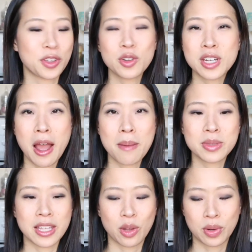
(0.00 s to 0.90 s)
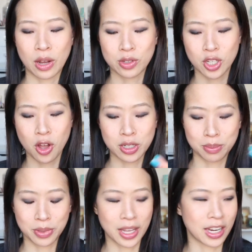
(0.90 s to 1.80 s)
Few times, like when I was
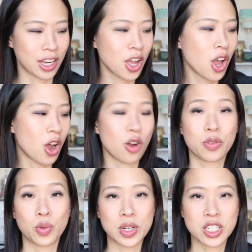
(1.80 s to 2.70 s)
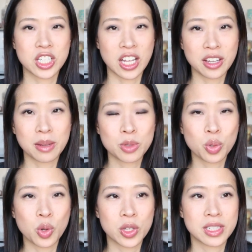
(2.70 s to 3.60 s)
contemplating over which Delium
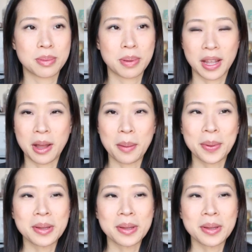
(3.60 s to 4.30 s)
tool to pick up,